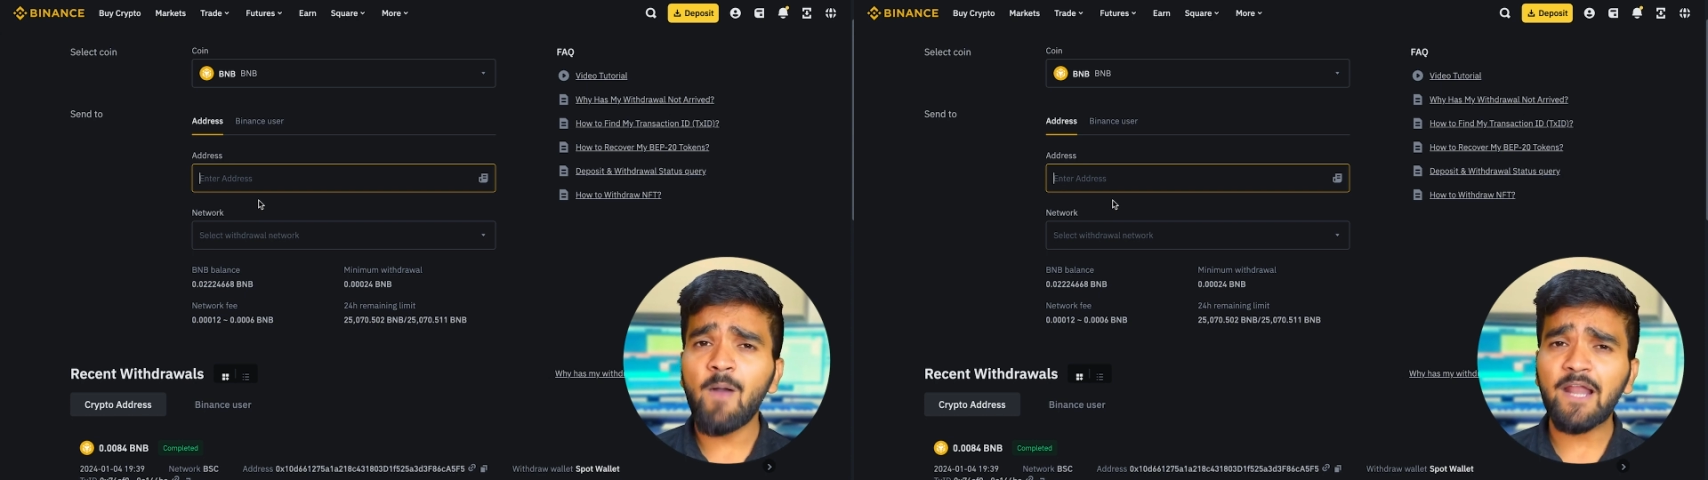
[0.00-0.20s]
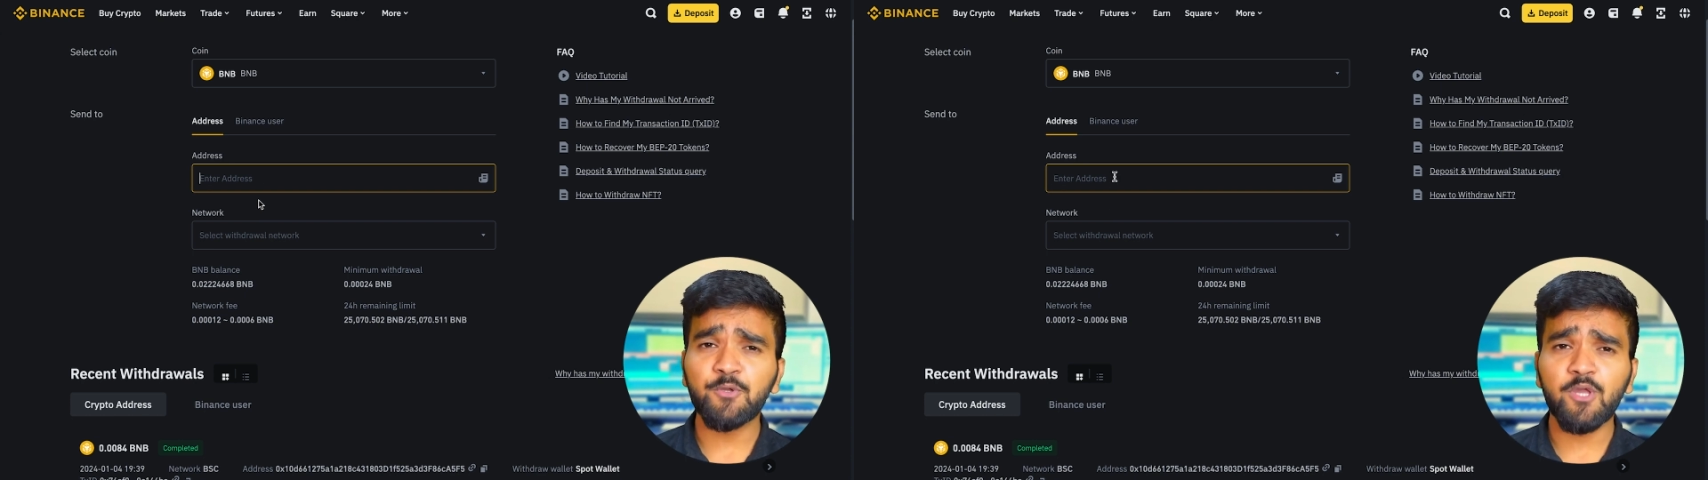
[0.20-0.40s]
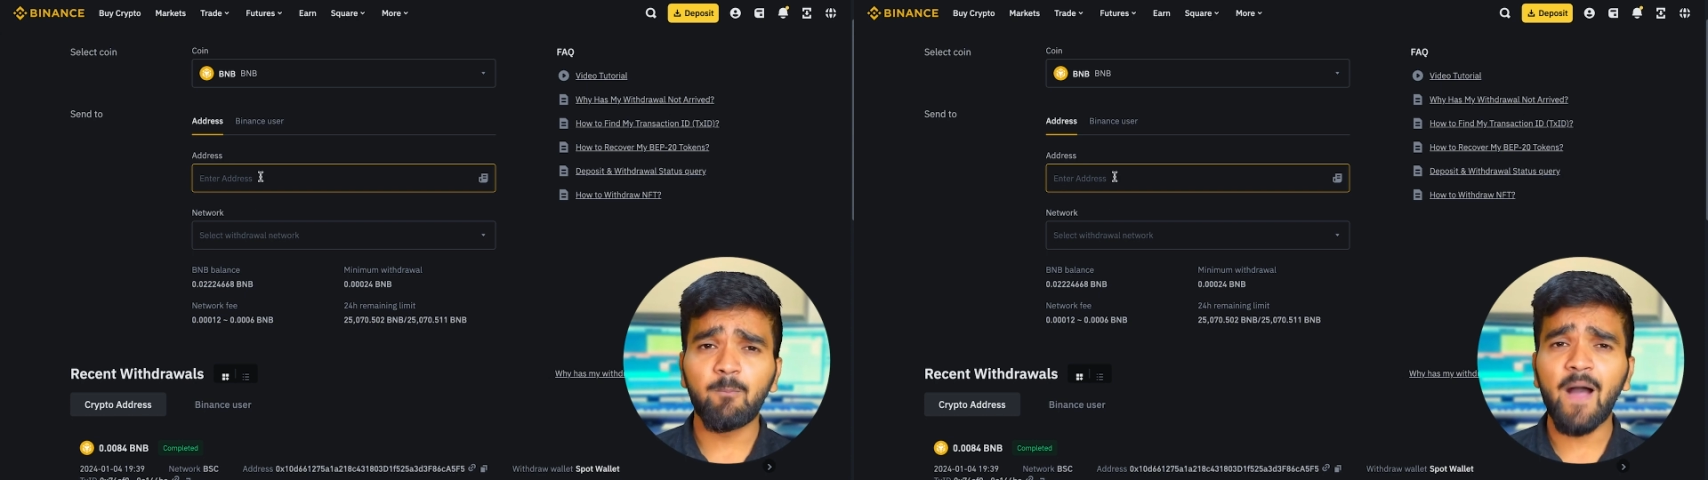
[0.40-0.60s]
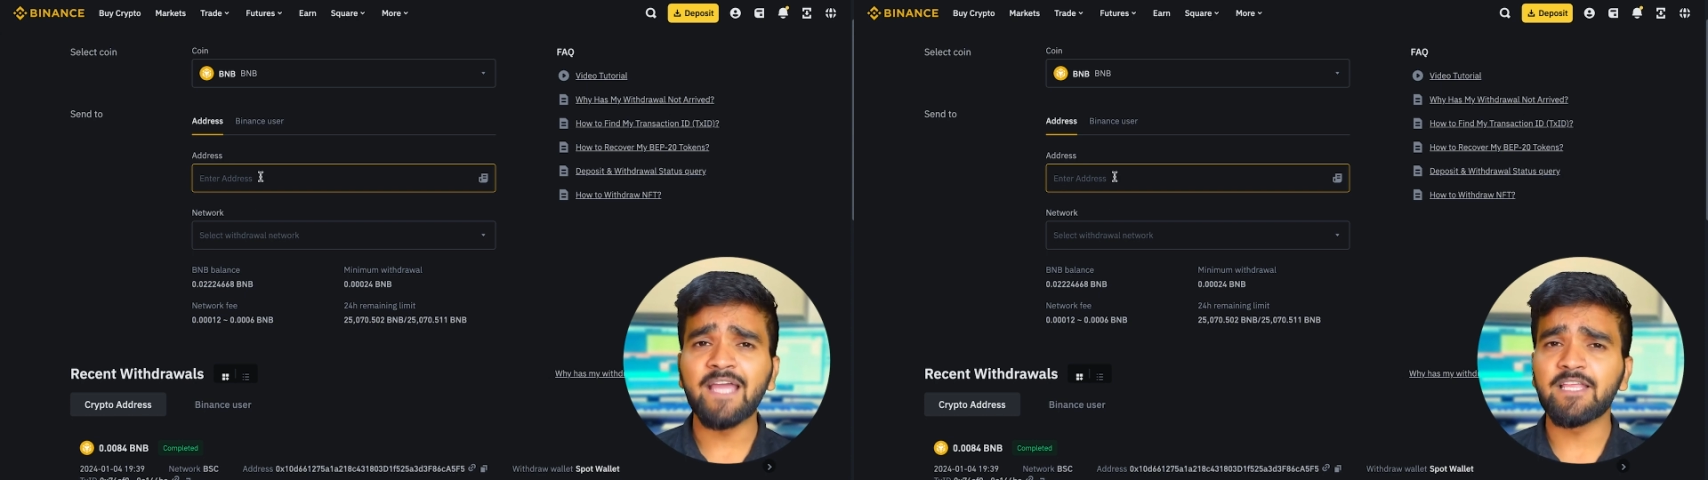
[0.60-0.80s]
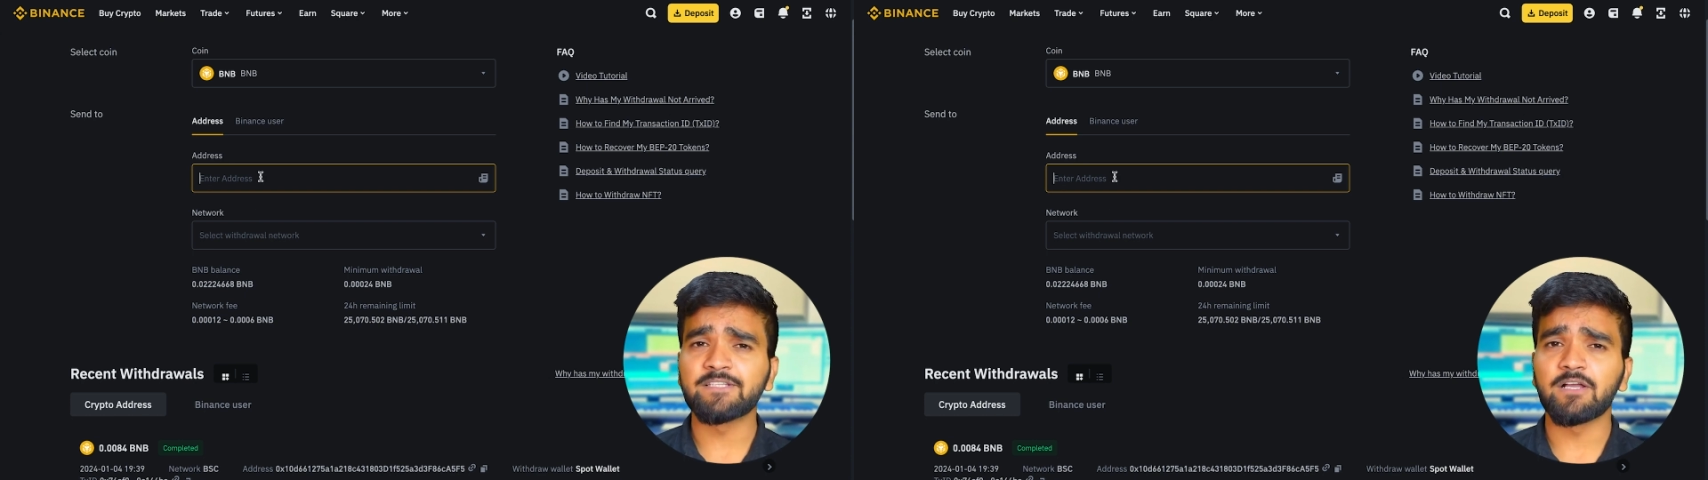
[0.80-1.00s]
back to your
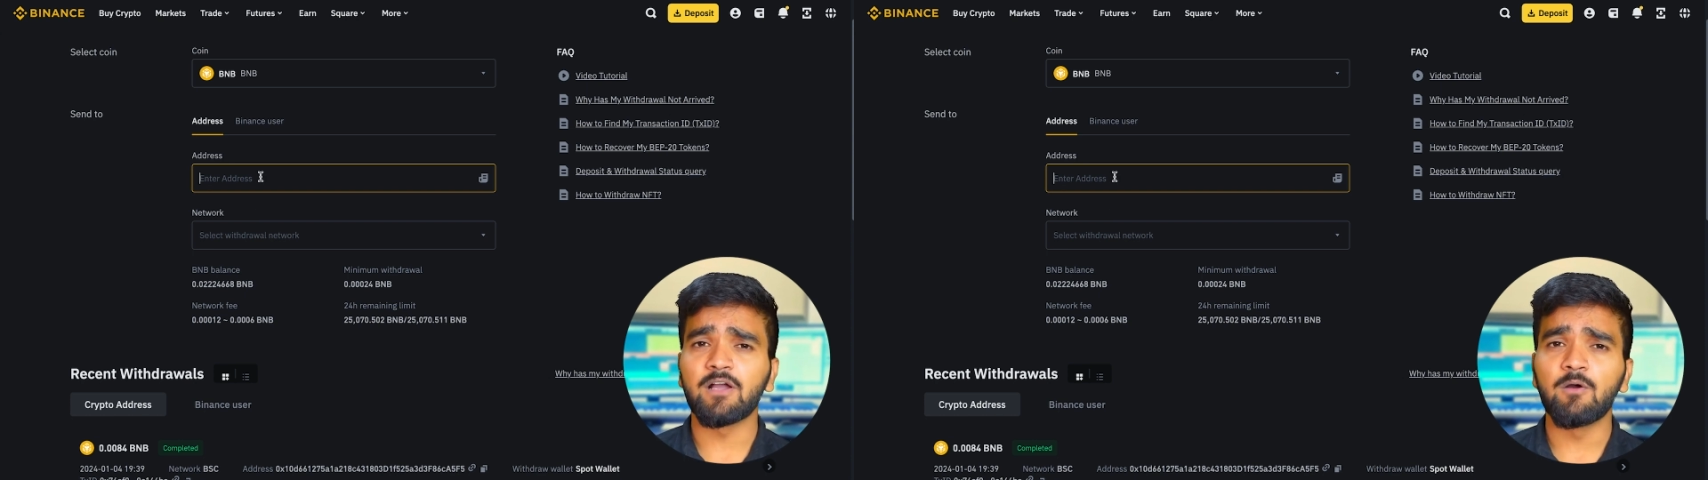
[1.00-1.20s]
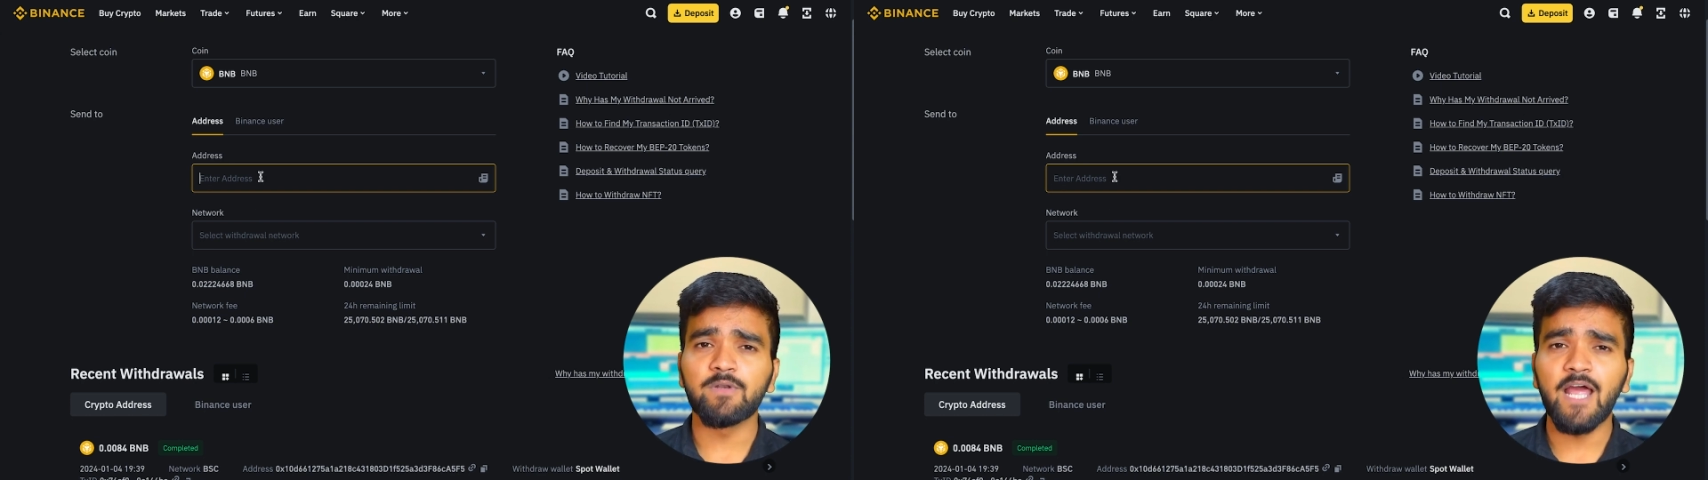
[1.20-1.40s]
Binance account